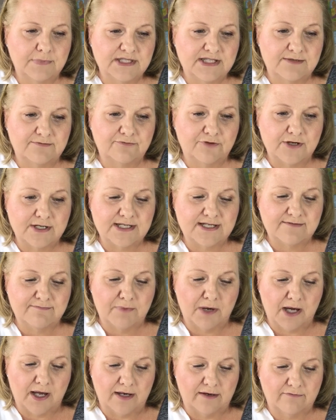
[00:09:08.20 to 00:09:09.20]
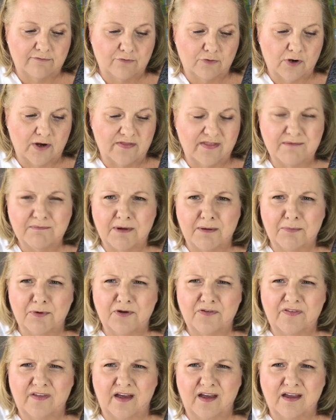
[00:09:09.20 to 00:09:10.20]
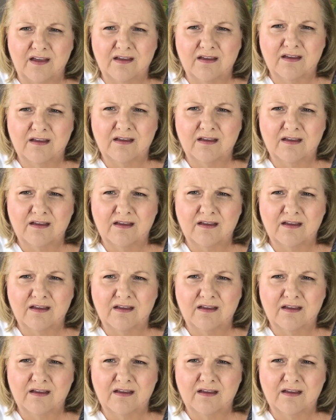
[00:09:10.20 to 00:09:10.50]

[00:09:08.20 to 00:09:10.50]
some friends of mine for, I think, my birthday.